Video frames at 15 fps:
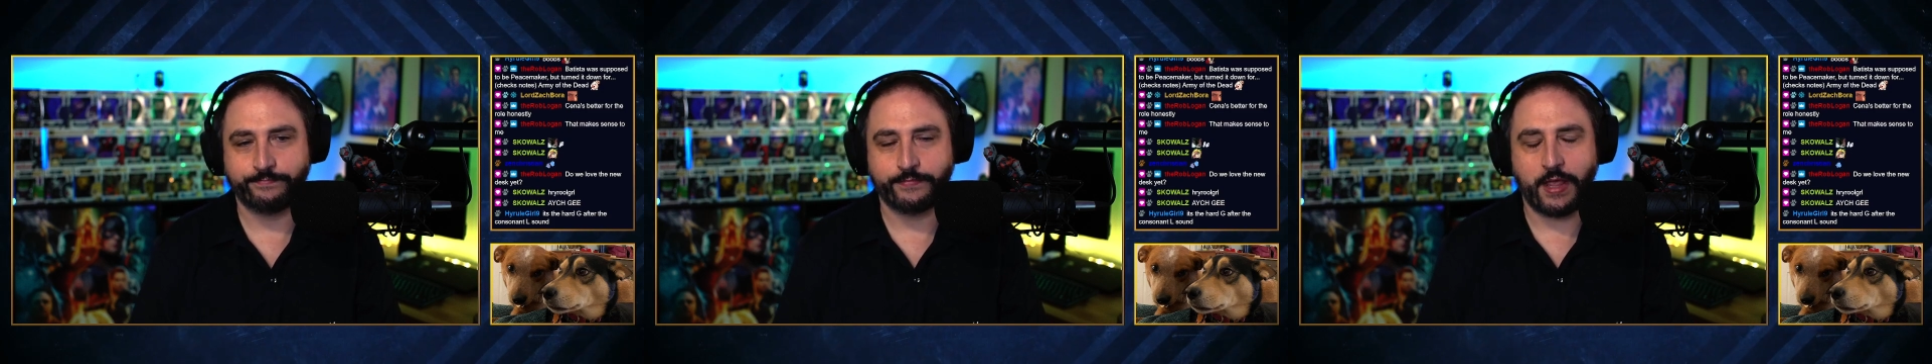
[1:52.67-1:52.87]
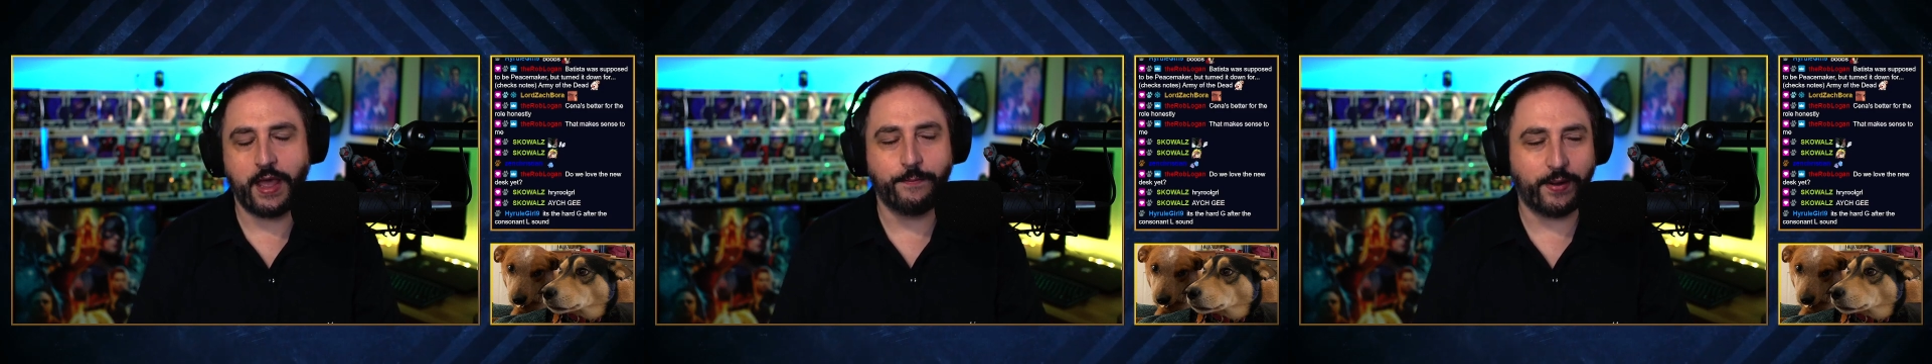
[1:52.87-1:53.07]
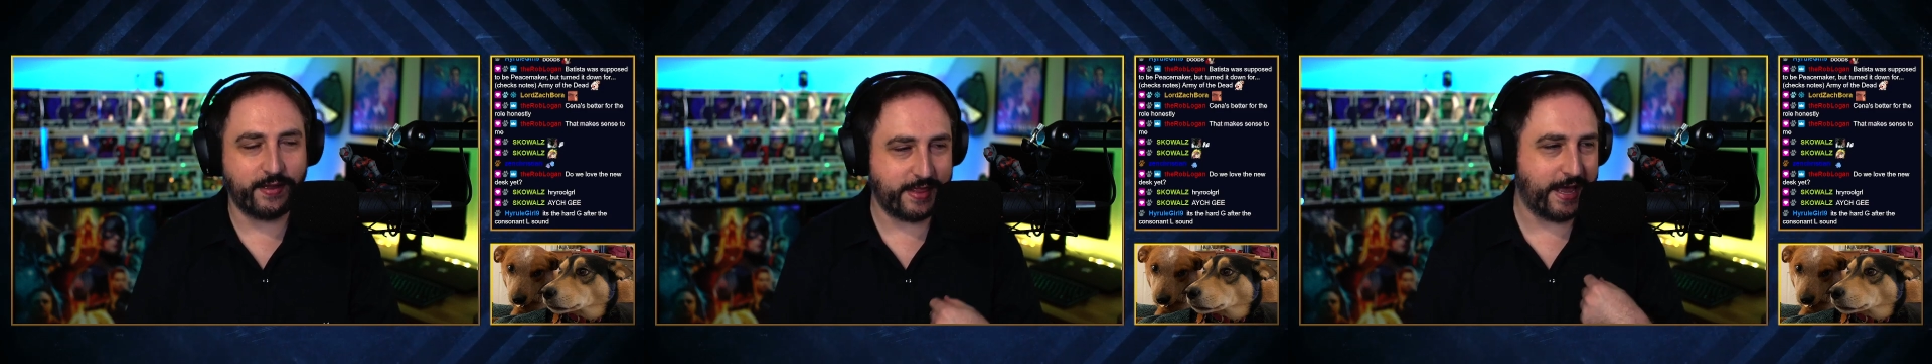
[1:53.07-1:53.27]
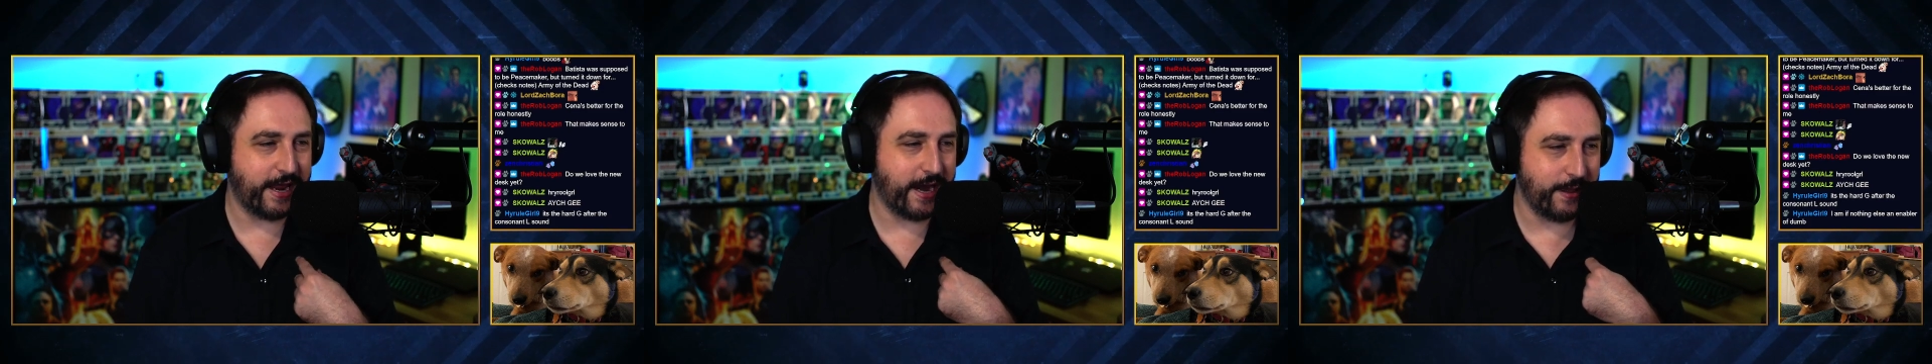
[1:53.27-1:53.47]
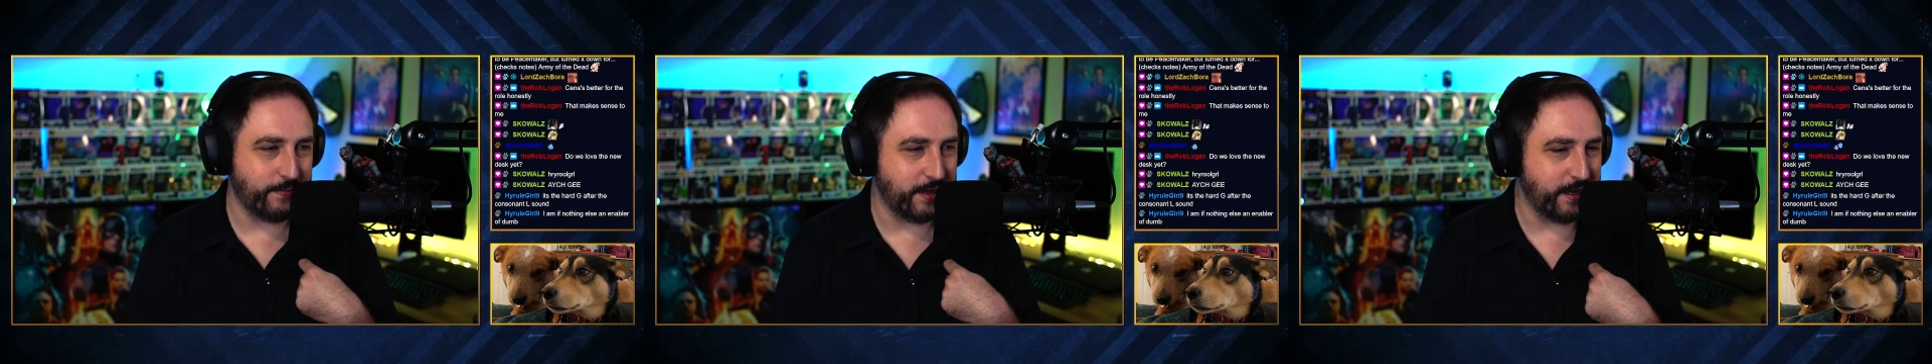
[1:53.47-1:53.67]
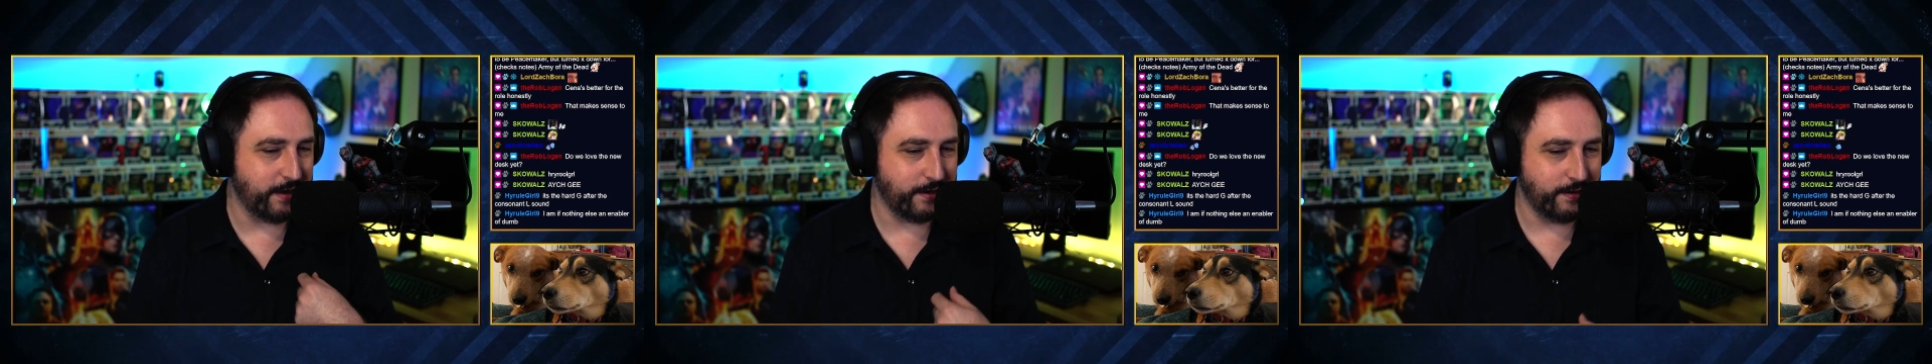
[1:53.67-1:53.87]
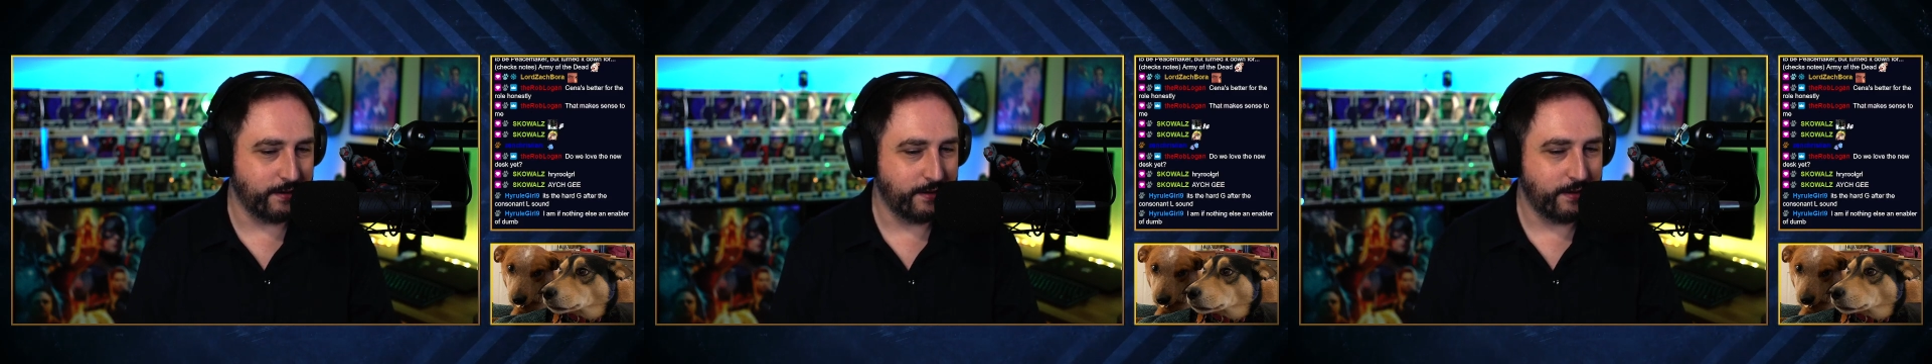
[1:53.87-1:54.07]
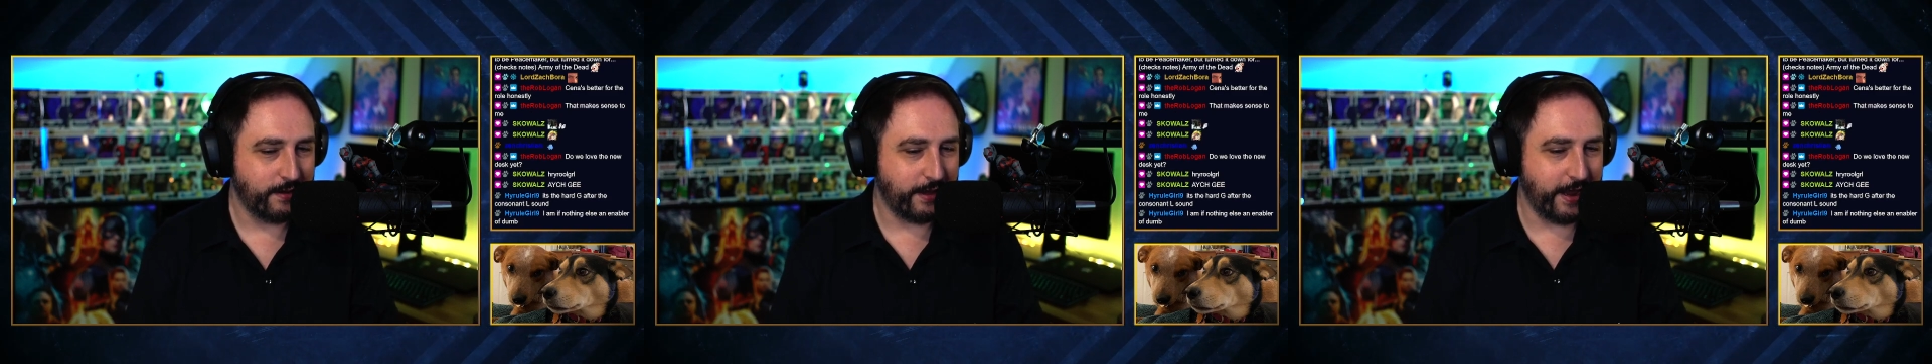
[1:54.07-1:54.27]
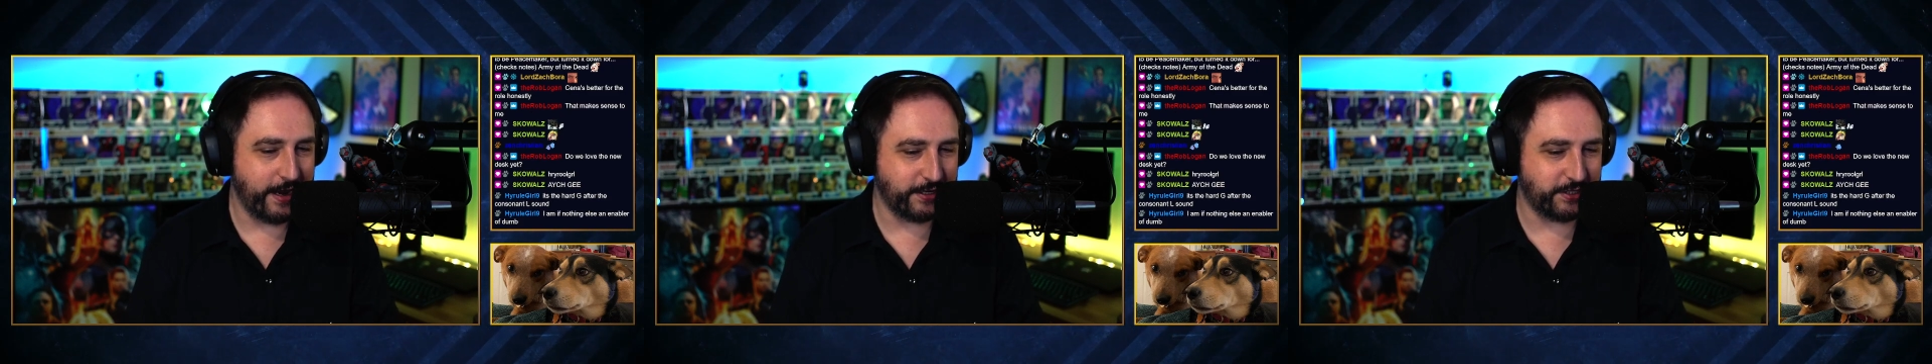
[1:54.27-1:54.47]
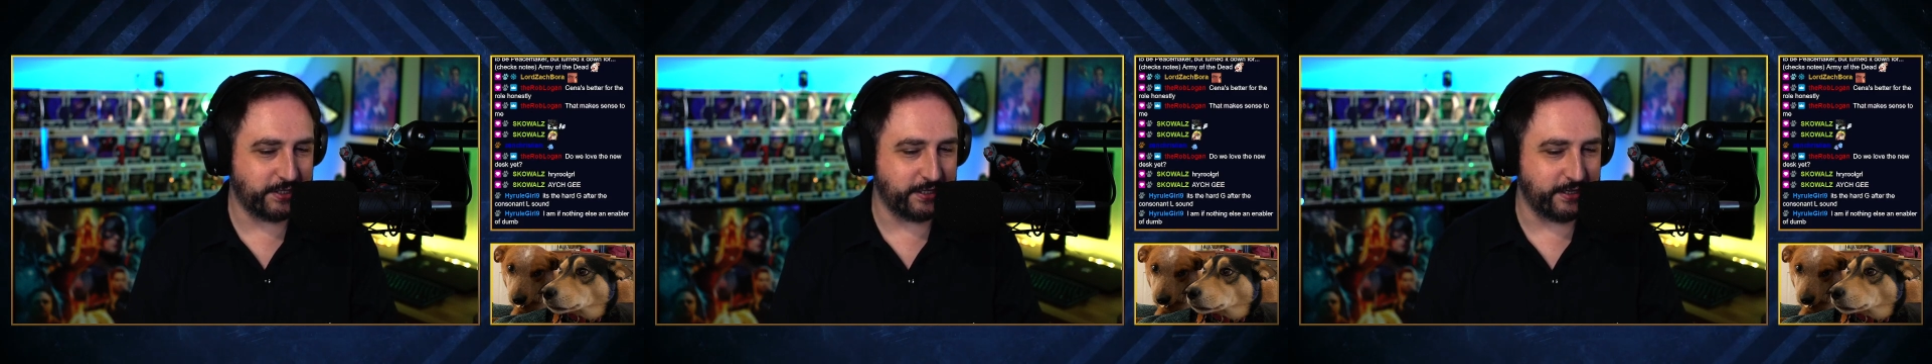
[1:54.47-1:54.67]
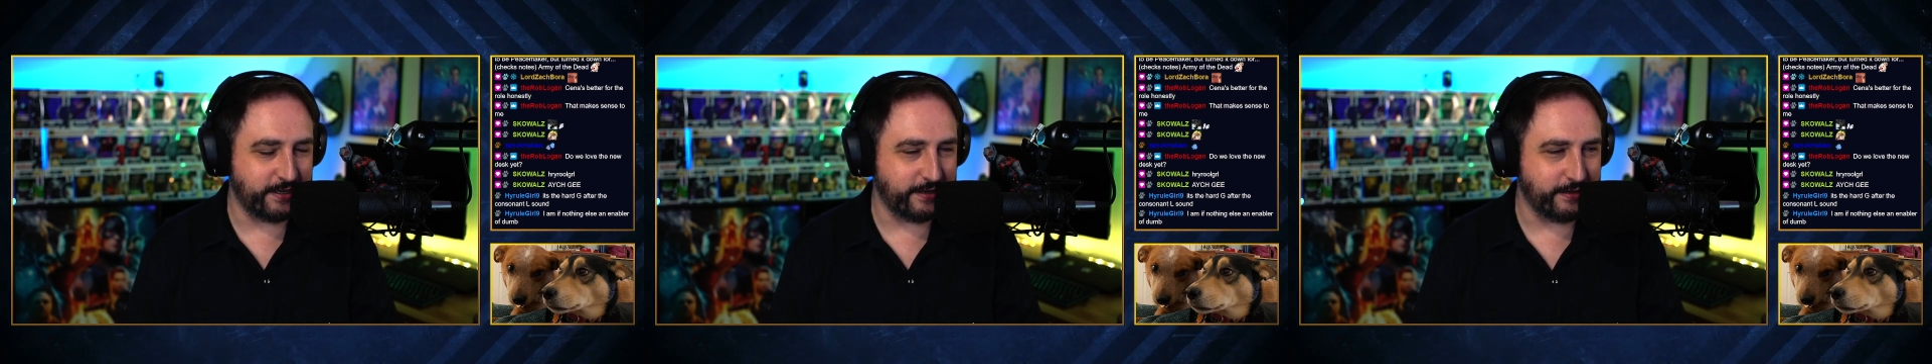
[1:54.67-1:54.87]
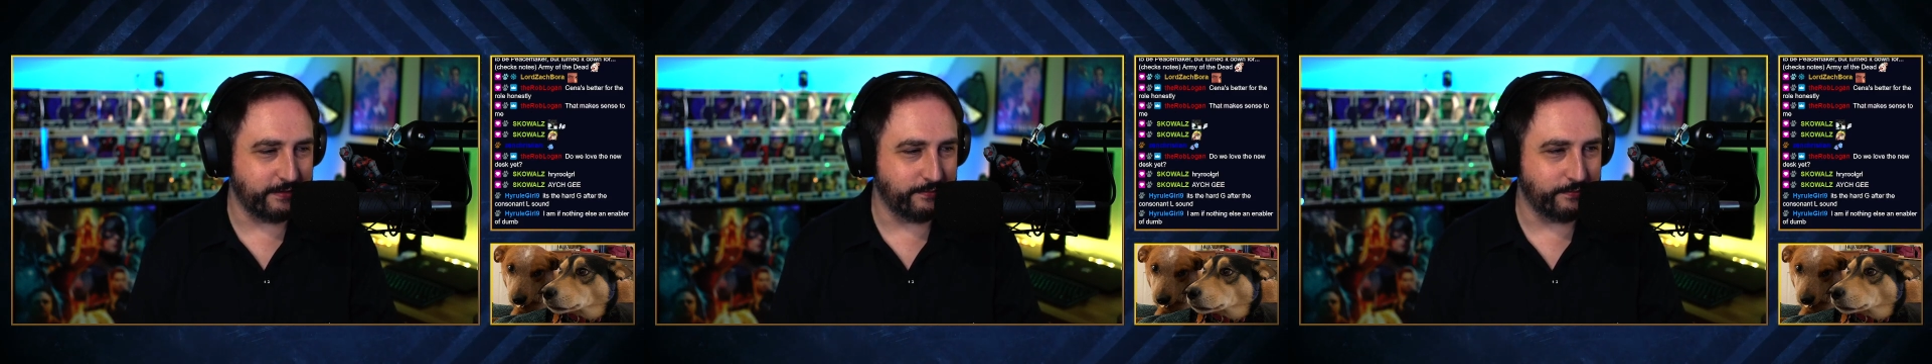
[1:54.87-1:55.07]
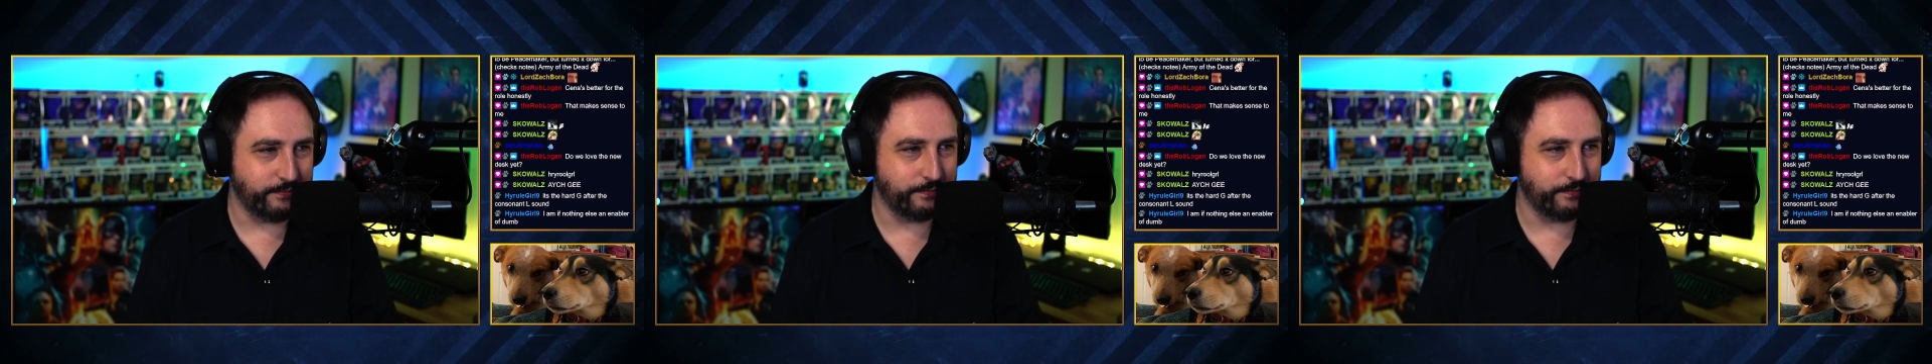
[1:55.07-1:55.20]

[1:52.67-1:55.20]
And by that I mean HG